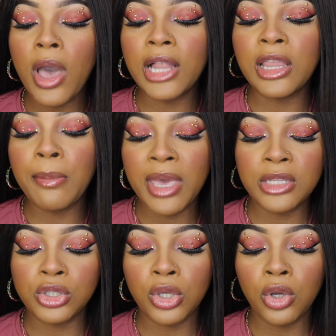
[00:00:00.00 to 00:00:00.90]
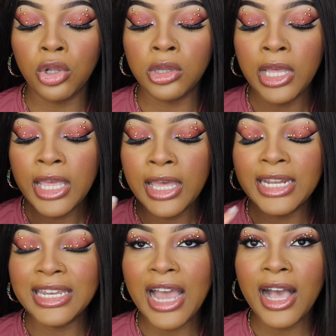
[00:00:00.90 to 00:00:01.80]
Elemental
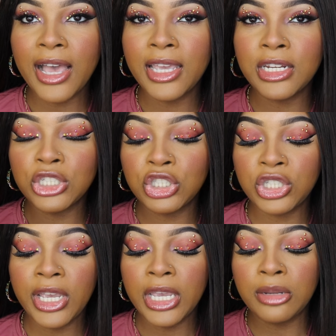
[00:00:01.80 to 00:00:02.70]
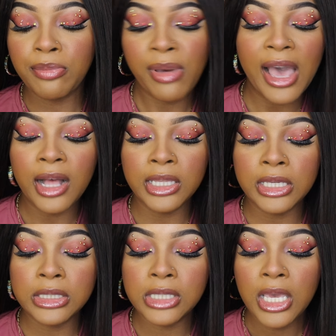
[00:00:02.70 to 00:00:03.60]
9 shade
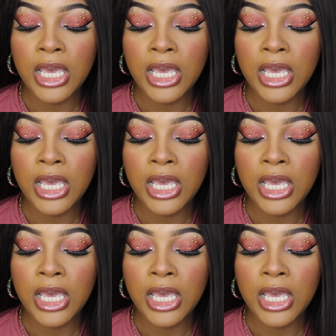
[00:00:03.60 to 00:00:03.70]
palette,